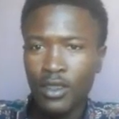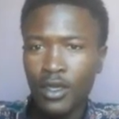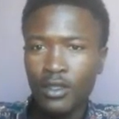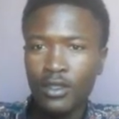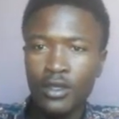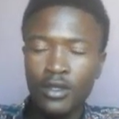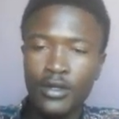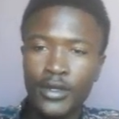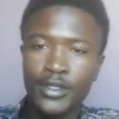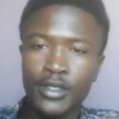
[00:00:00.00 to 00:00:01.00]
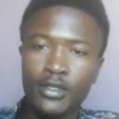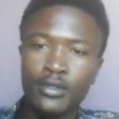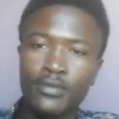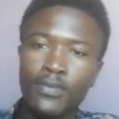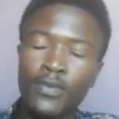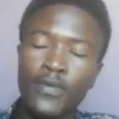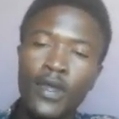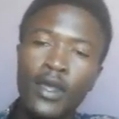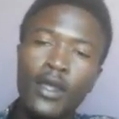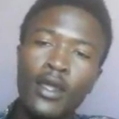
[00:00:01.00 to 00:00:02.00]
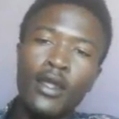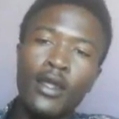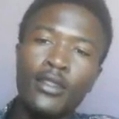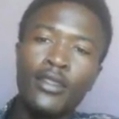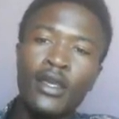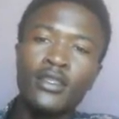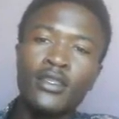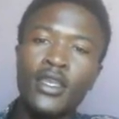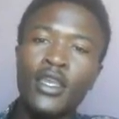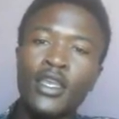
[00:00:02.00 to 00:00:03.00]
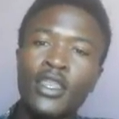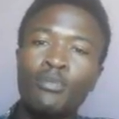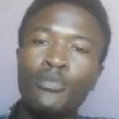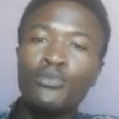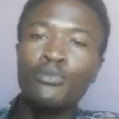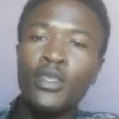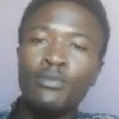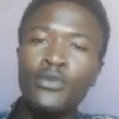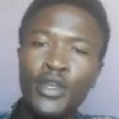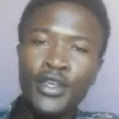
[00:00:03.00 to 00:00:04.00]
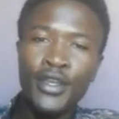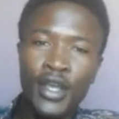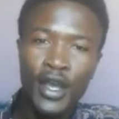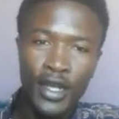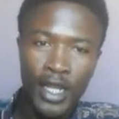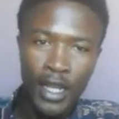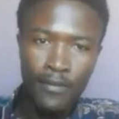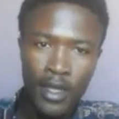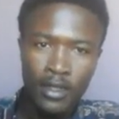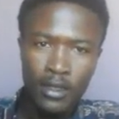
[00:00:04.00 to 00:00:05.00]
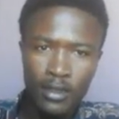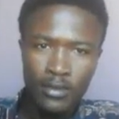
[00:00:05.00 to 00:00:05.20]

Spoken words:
Third reason, they are saying the Munich Agreement,